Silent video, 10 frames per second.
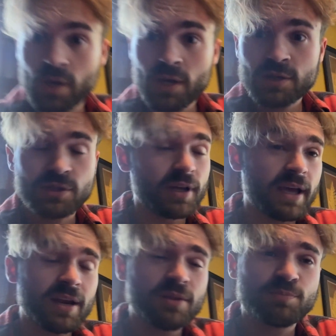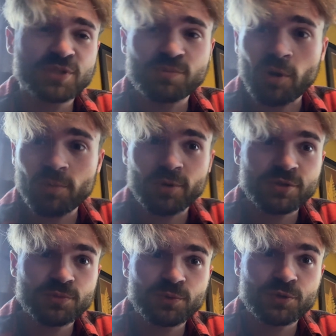So like any smart
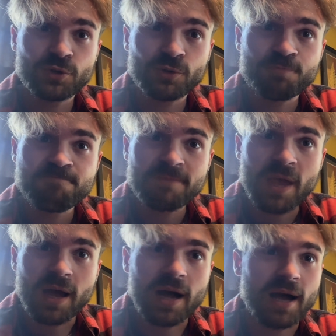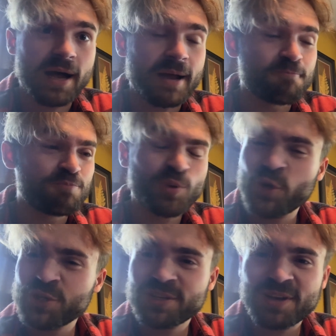person would do, I'm
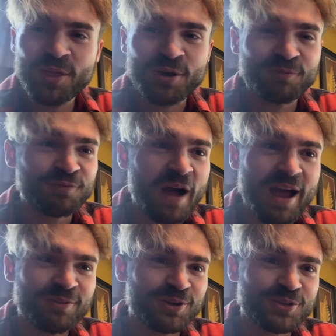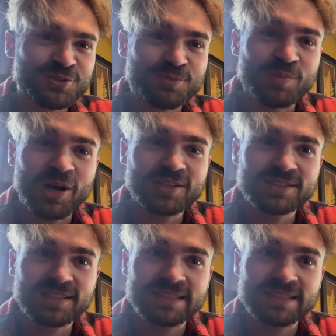putting another 500 bucks in.